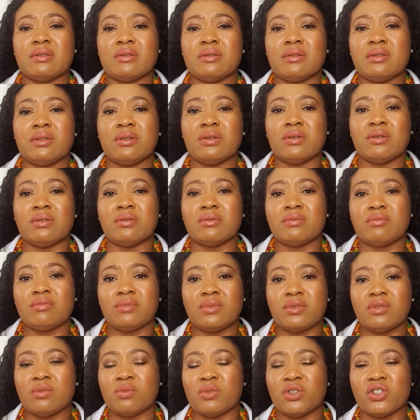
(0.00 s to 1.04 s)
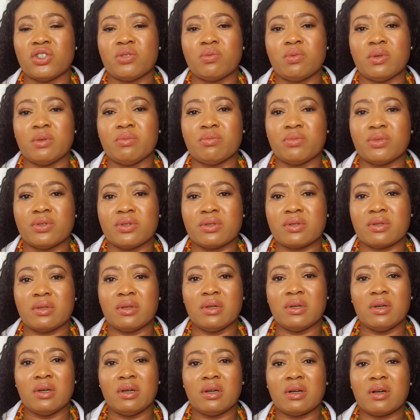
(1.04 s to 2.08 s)
you know, too much pimples
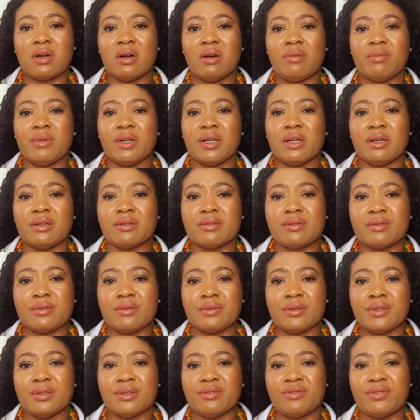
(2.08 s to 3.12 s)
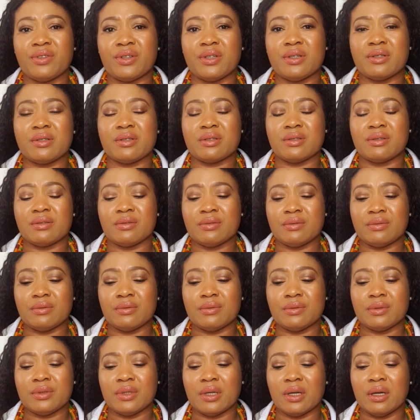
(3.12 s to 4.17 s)
coming out on your face. And
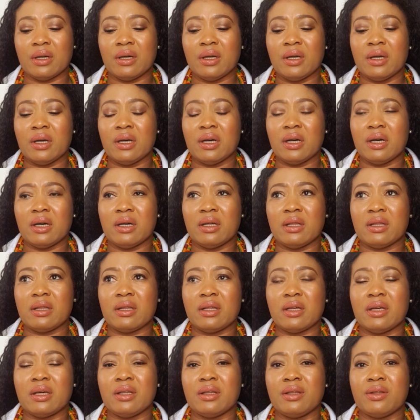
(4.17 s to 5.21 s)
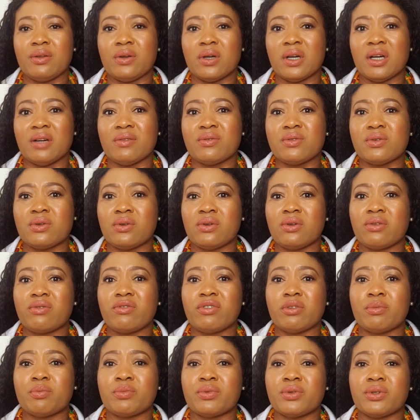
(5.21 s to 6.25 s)
yeah, and then you have to look
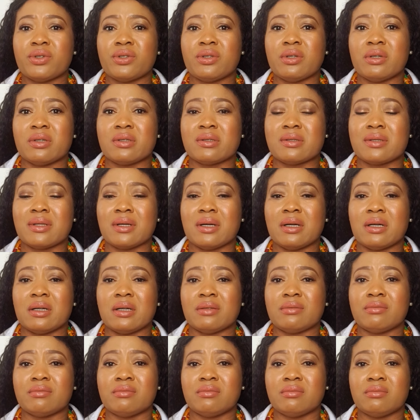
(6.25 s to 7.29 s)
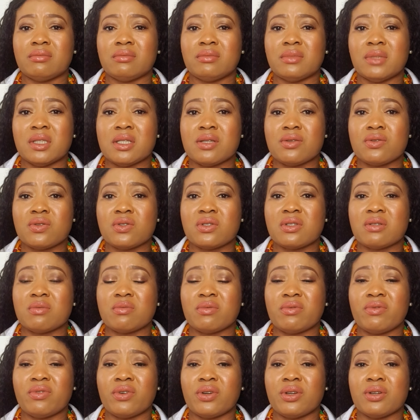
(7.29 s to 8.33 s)
for products that is
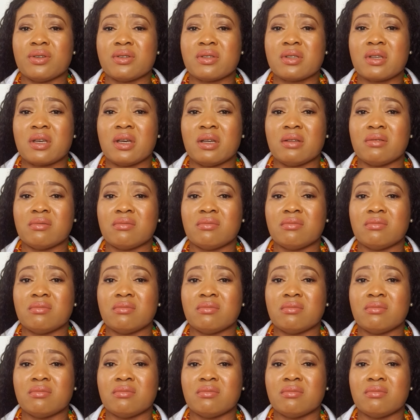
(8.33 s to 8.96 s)
suitable for your skin.